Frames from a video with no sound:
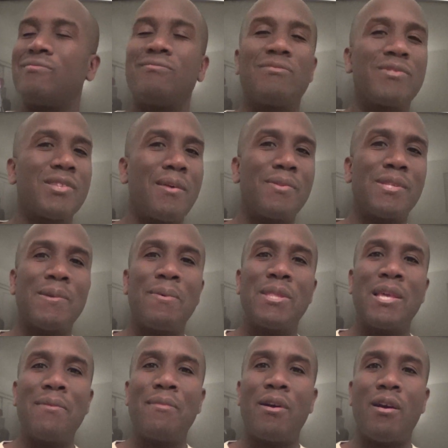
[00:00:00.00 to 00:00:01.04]
Some of
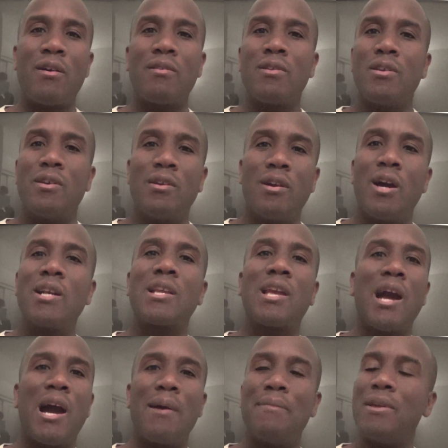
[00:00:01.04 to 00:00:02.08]
them are
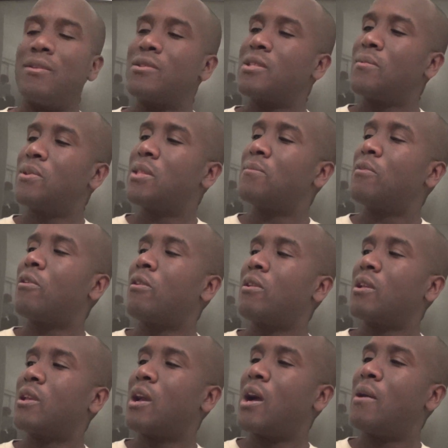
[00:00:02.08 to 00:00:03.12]
uncommon. Some of them are
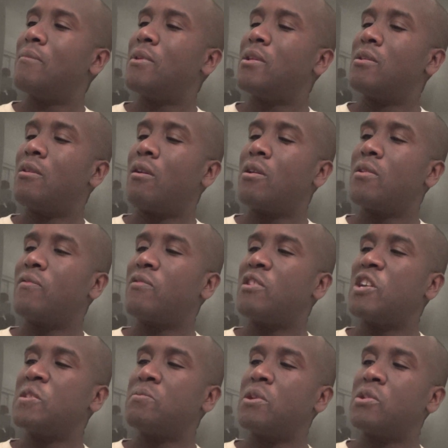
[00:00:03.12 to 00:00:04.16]
uncommon, hard to
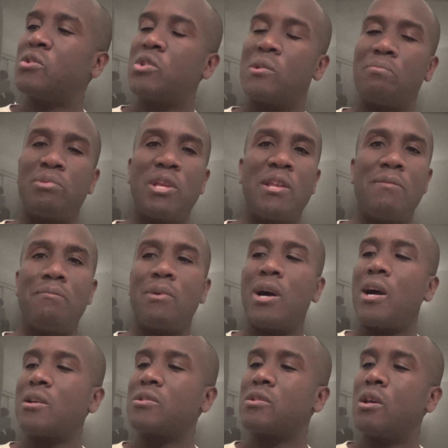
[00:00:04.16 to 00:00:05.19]
find, especially complete in box.